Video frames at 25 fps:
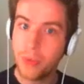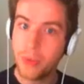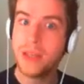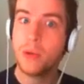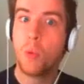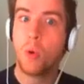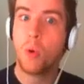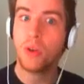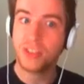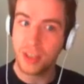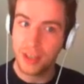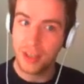
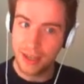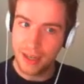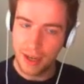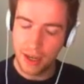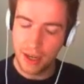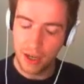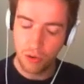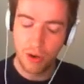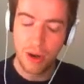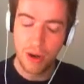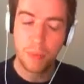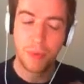he wasn't going to
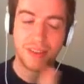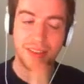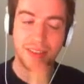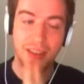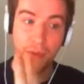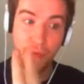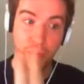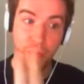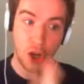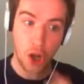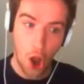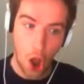get a crit because
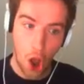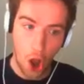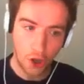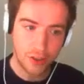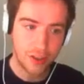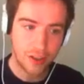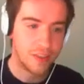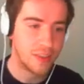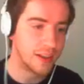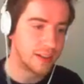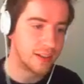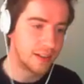I
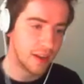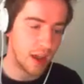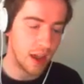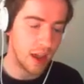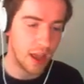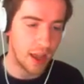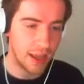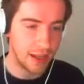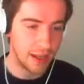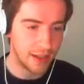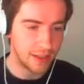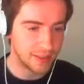forgot that
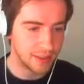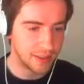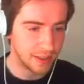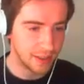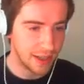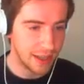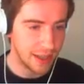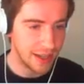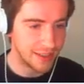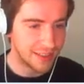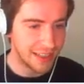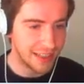uh, it,
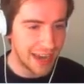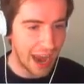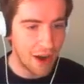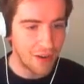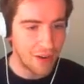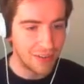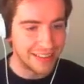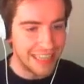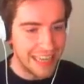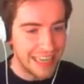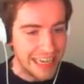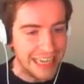okay. it a
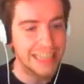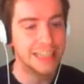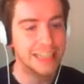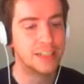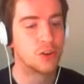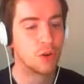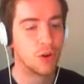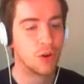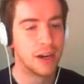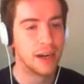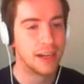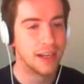guaranteed crit.